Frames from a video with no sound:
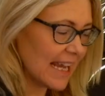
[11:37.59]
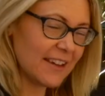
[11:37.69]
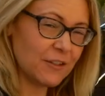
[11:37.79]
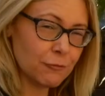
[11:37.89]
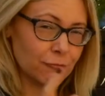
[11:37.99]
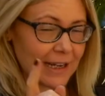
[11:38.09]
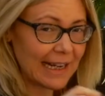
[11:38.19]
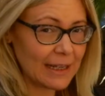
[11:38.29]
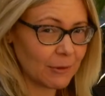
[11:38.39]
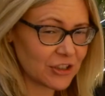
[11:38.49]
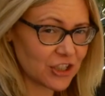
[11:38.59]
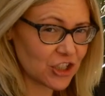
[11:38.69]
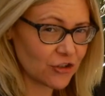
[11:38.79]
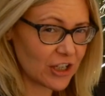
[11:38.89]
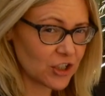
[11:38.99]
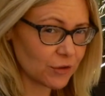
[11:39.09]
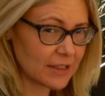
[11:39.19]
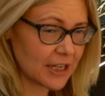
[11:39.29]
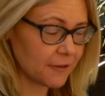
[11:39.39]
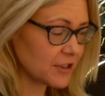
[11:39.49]
If you really want to stretch
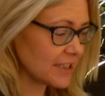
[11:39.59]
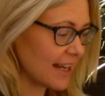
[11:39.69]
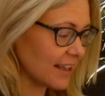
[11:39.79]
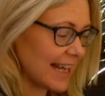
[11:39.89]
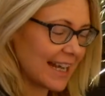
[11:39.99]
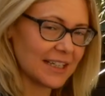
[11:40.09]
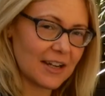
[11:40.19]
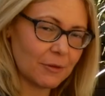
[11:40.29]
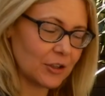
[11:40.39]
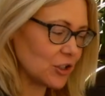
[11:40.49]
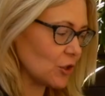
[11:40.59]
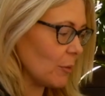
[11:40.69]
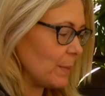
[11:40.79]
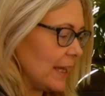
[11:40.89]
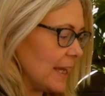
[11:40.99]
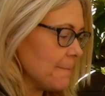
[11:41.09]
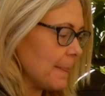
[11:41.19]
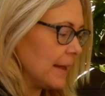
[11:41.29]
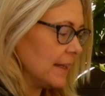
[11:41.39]
yourself today, I'm going to add another one at the top here,